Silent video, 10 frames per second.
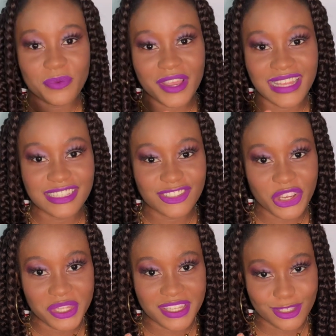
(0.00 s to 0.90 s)
you guys
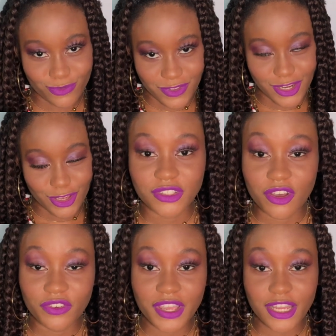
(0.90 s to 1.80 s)
enjoyed this video.
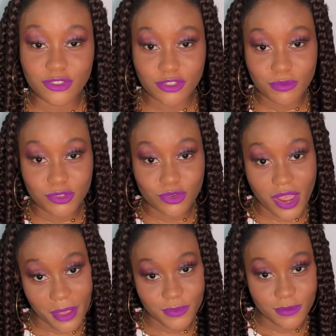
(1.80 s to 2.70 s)
Don't forget to
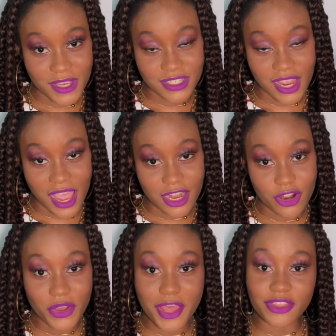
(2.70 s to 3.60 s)
subscribe to my channel
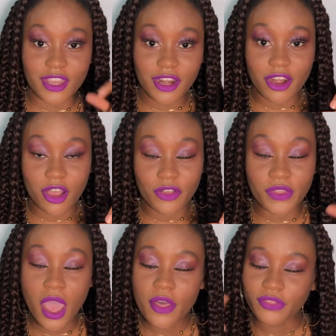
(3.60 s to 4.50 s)
and turn on
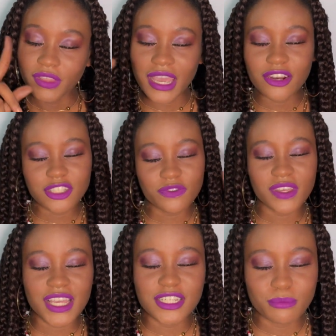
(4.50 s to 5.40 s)
the
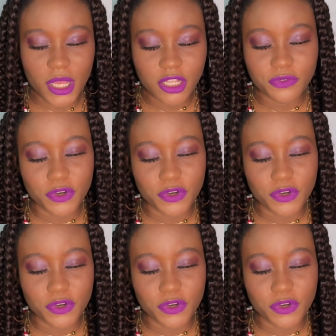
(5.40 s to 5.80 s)
notification bell for